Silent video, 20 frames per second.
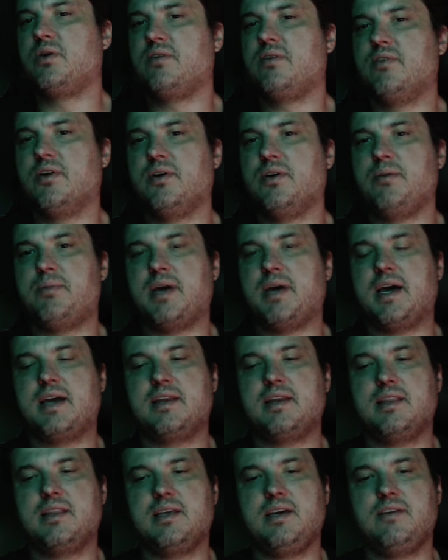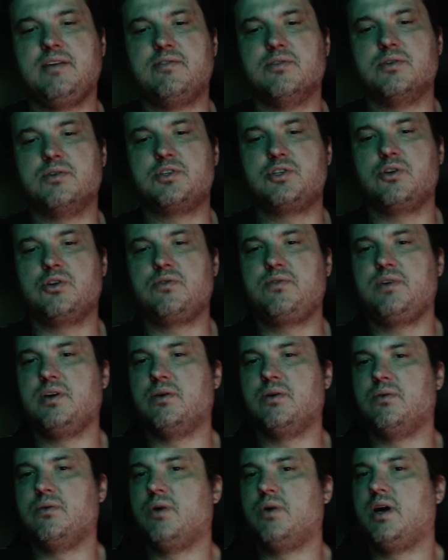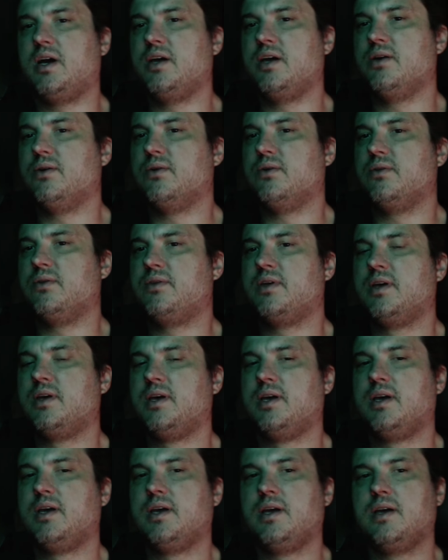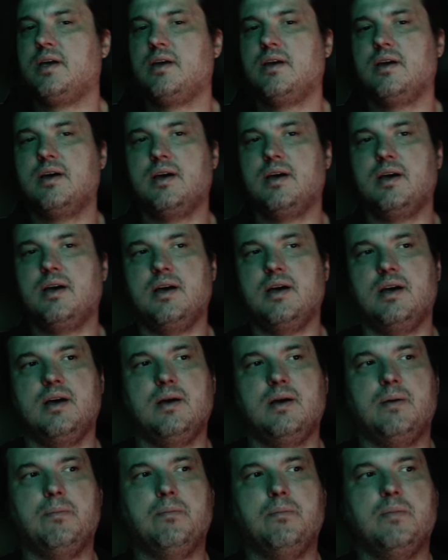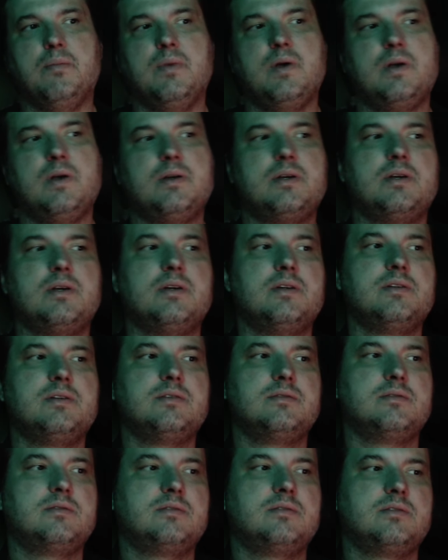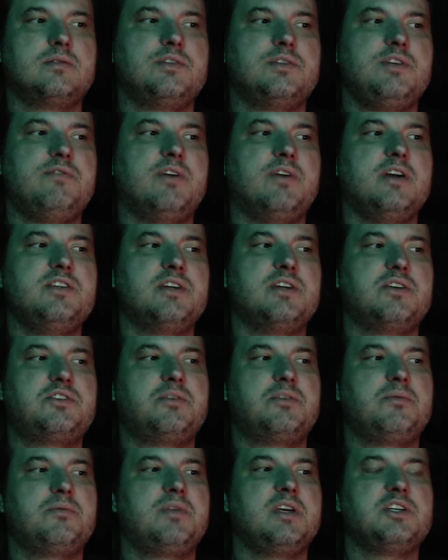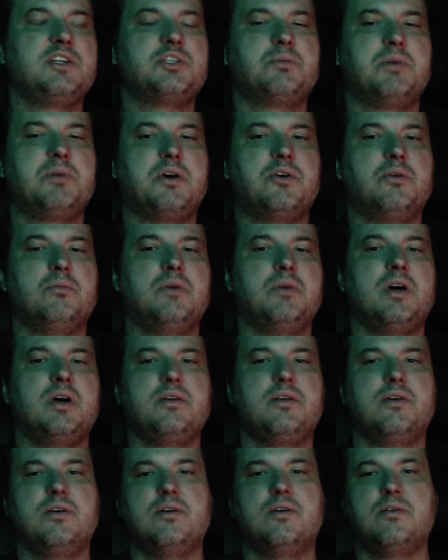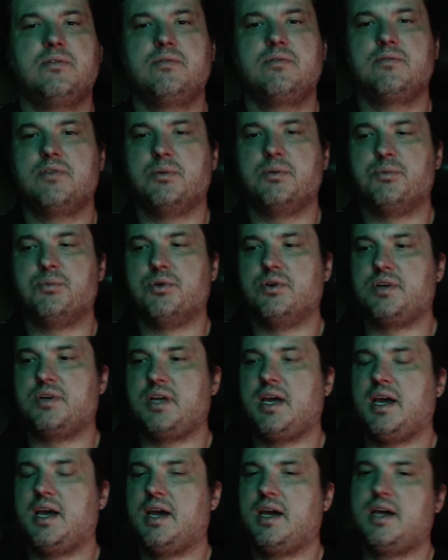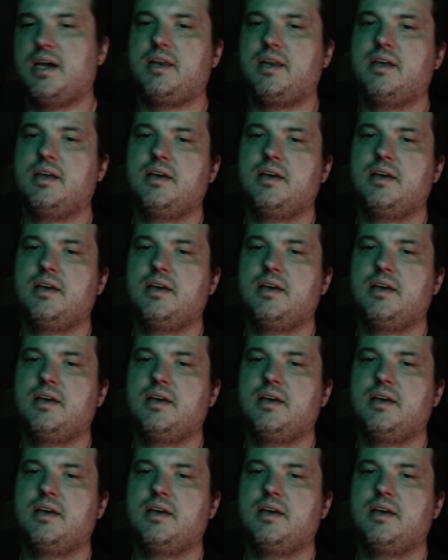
very badly for Sophia Wilde. Um, She finds out some things about her mother from her dad.